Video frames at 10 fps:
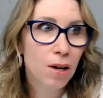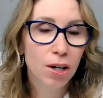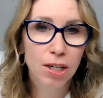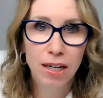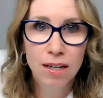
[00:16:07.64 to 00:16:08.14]

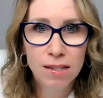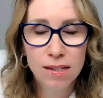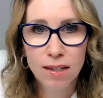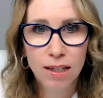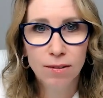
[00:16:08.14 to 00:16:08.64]
our
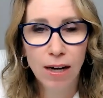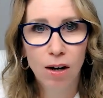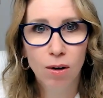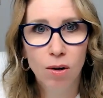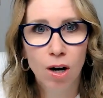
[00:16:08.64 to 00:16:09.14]
knees give
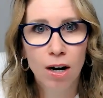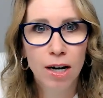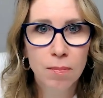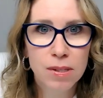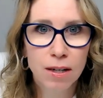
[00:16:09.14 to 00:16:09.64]
out or our
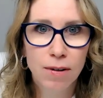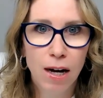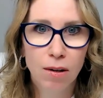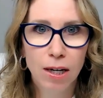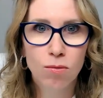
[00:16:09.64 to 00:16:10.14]
hips give
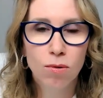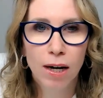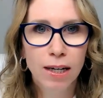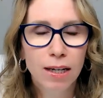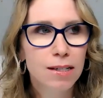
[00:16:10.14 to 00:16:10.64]
out. Like
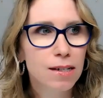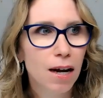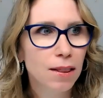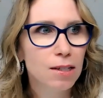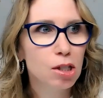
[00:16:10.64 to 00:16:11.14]
running is
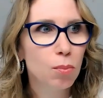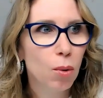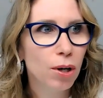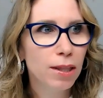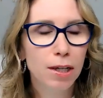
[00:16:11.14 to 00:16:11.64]
not the
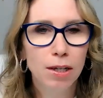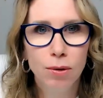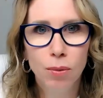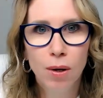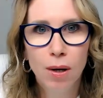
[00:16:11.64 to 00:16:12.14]
sport that
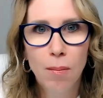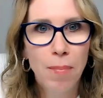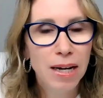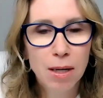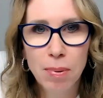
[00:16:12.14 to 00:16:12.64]
you
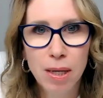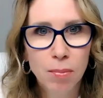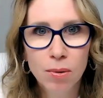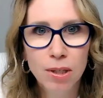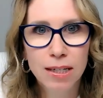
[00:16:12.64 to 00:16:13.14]
many
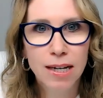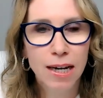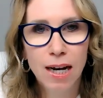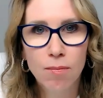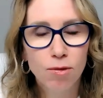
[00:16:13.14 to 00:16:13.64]
people can
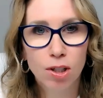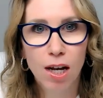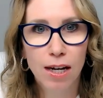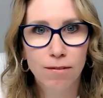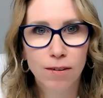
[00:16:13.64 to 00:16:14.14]
take up for
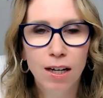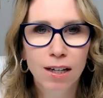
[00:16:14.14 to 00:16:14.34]
life.